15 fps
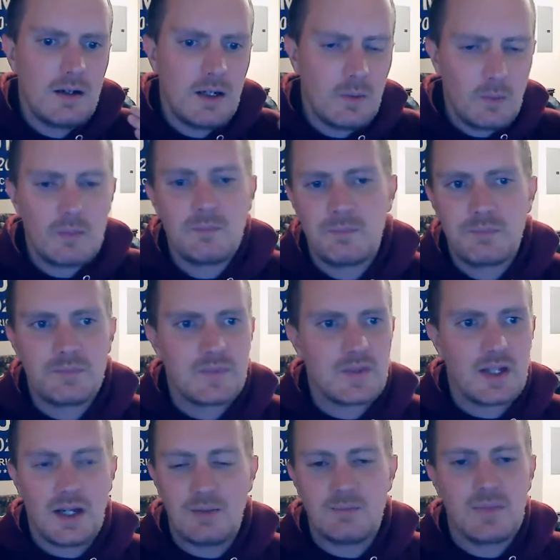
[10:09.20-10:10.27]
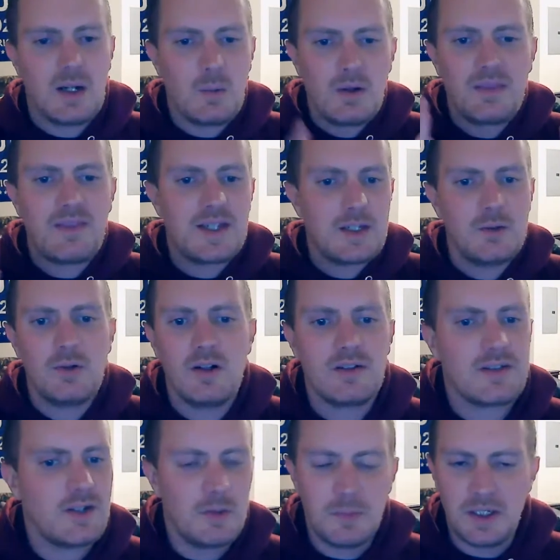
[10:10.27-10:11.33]
I want to thank you all
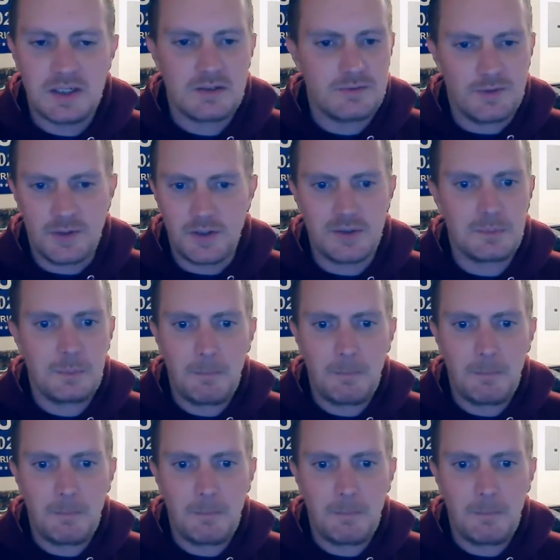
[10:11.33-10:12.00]
so much for